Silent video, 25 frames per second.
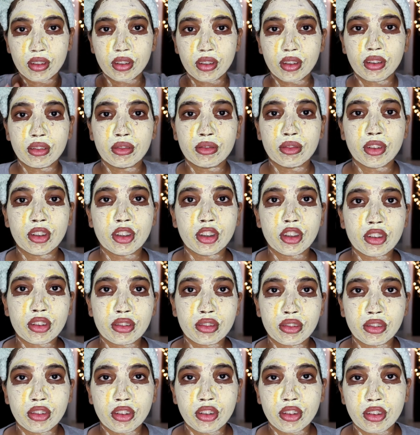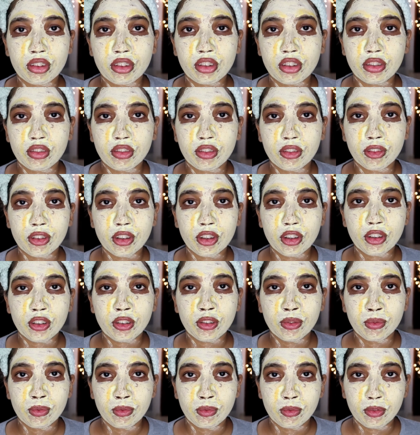Now we just washed it
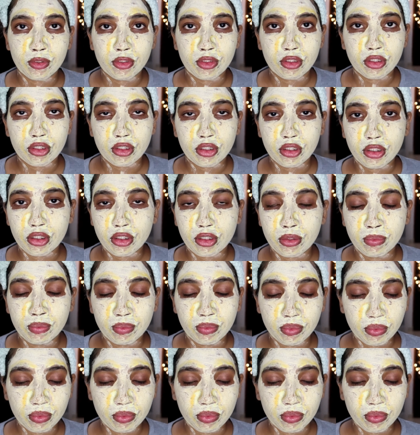for